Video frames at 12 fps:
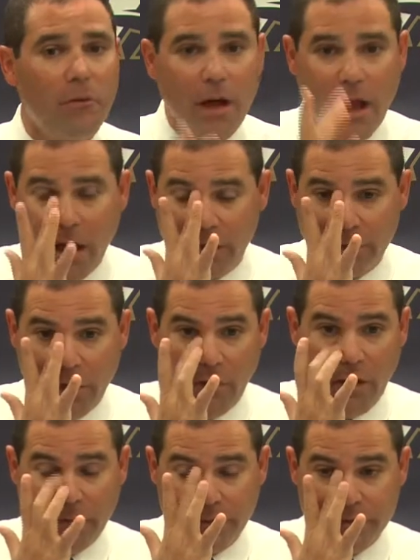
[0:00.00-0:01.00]
Well,
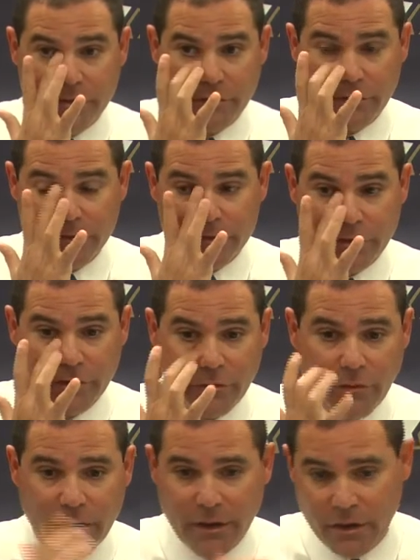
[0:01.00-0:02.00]
no. We certainly
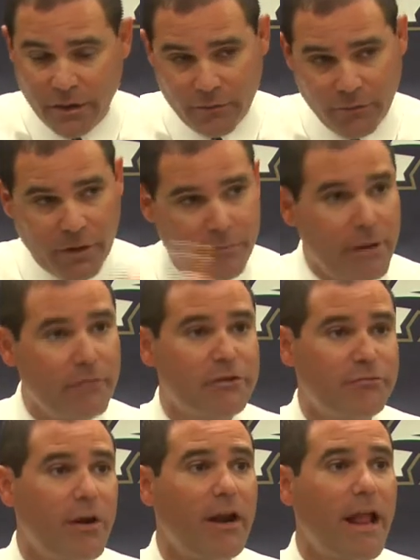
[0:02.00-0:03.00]
want to be able to
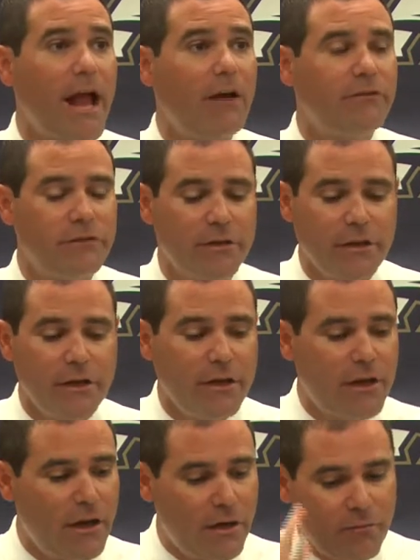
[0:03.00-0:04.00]
spread it out.
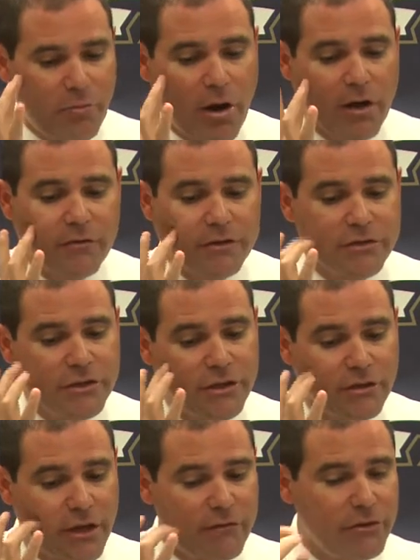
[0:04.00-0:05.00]
Part of it's
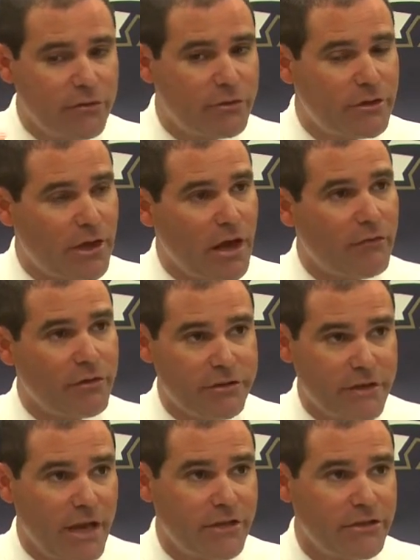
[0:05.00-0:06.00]
giving you what the
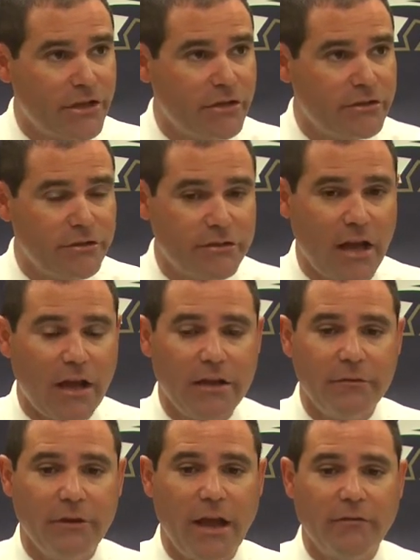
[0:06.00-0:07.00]
coverage takes you, because
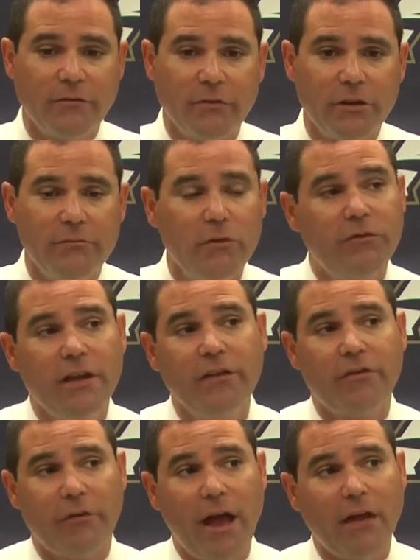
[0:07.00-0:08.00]
we haven't really moved
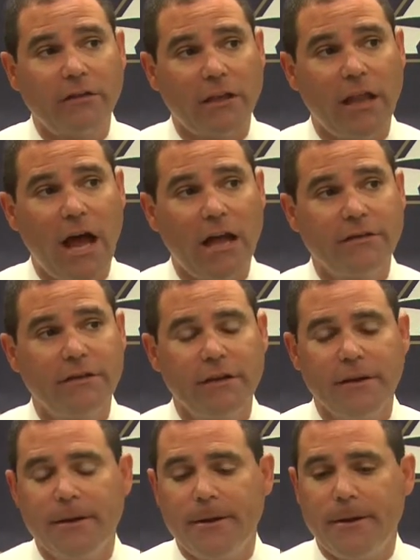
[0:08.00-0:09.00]
Keith around a lot.
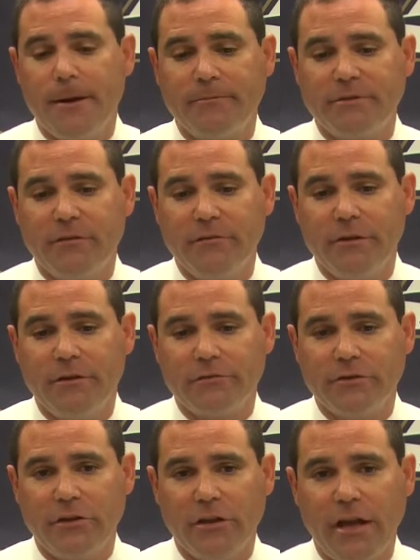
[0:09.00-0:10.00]
So
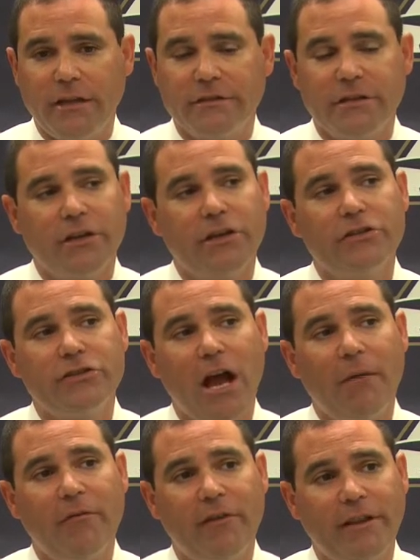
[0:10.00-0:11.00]
Clayton's done a good
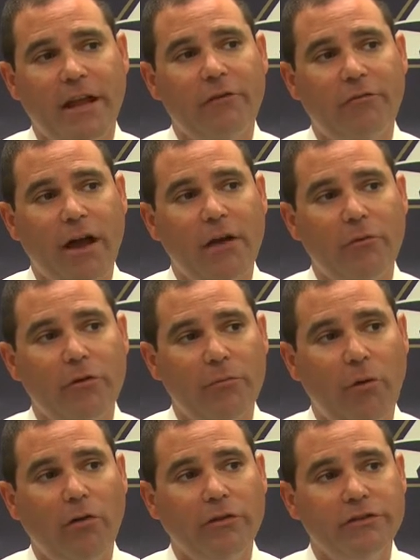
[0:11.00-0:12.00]
job of identifying where the
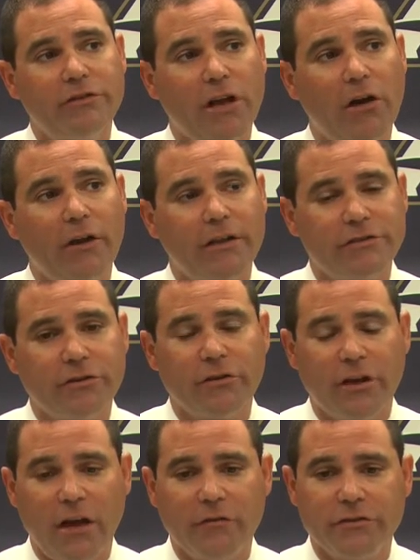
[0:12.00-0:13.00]
ball needs to go against
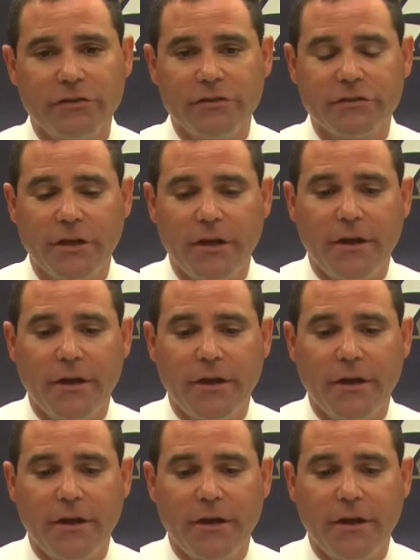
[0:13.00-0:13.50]
certain coverages.